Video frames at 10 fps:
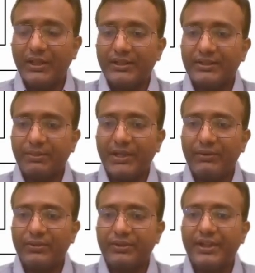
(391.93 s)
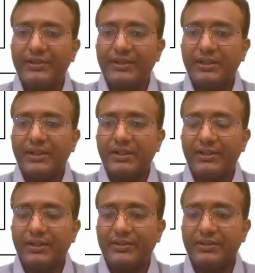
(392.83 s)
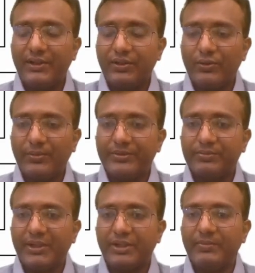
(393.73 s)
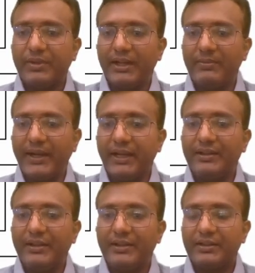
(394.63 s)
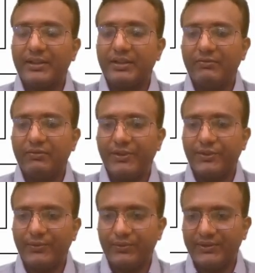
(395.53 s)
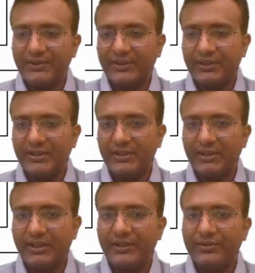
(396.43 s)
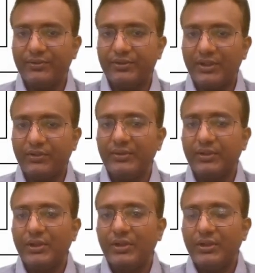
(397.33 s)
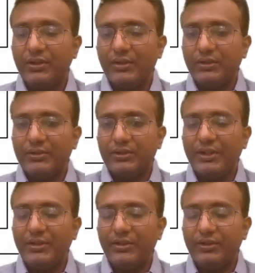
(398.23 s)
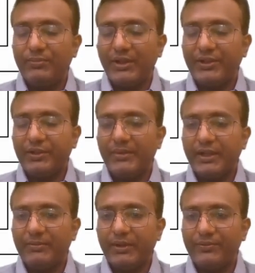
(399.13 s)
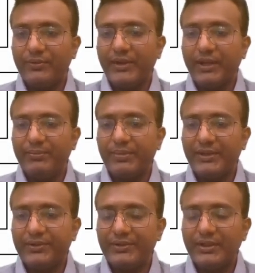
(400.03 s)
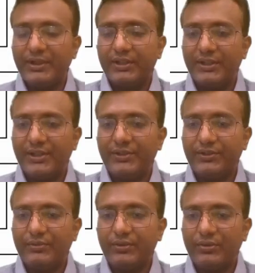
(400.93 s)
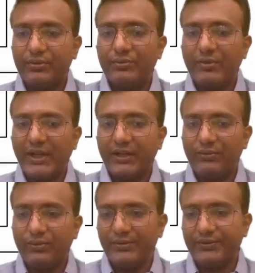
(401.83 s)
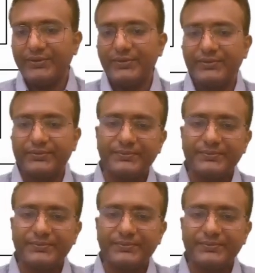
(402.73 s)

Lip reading: Supply voltage, this 3 ohms multiplied by current flowing through the circuit. That gives around 3 in multiplied by 4 amperes is equal to 12 volts.